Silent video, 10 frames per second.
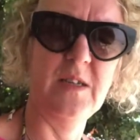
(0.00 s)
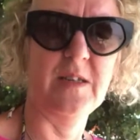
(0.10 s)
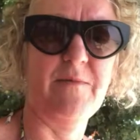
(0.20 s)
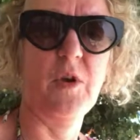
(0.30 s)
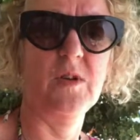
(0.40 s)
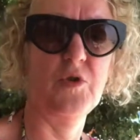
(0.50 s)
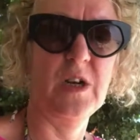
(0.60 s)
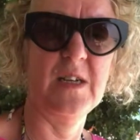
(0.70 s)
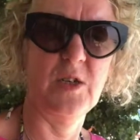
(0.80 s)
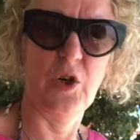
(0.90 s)
and it's I've got a
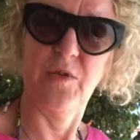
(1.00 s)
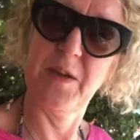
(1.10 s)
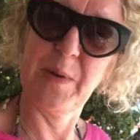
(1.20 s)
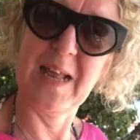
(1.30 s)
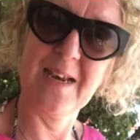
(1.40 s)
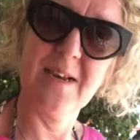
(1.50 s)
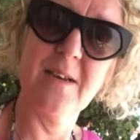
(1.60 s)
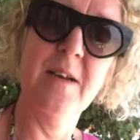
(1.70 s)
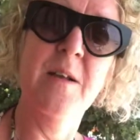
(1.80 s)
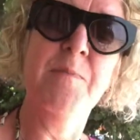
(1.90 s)
trilogy already
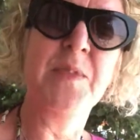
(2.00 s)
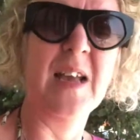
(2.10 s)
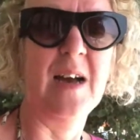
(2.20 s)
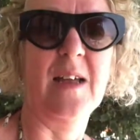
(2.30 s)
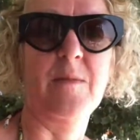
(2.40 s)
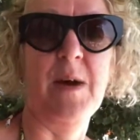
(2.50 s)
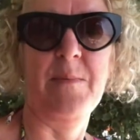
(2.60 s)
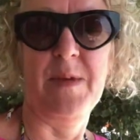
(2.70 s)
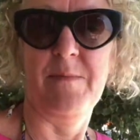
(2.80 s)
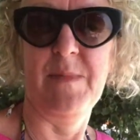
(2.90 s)
planned, and
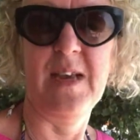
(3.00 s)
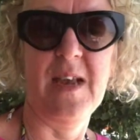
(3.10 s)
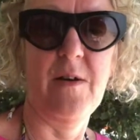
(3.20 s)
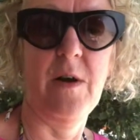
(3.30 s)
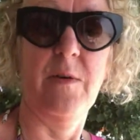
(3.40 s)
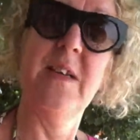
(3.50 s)
my main hero